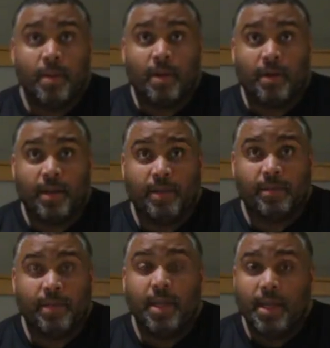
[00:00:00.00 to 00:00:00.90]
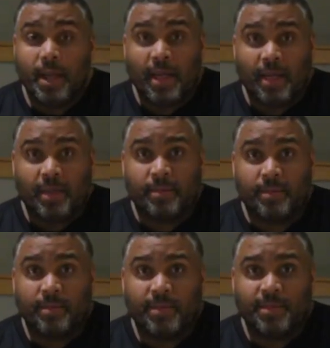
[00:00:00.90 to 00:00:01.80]
All right.
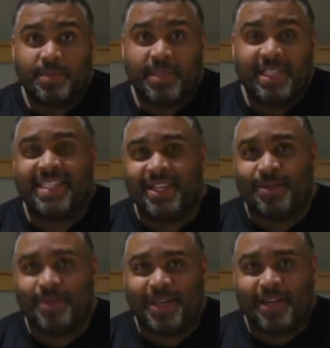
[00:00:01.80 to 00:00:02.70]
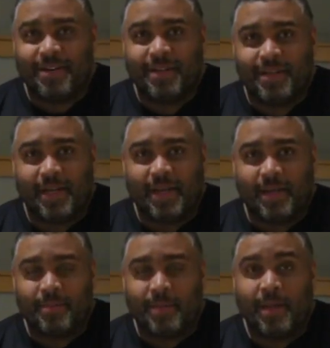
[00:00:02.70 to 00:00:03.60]
TC Underwood here.
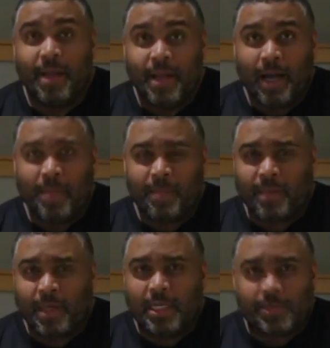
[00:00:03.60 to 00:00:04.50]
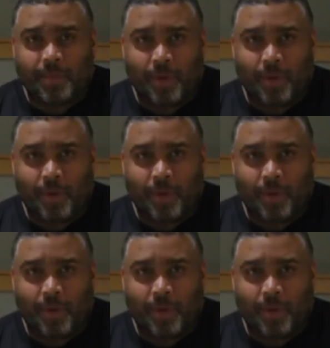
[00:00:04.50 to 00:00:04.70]
I've been with the Huntsman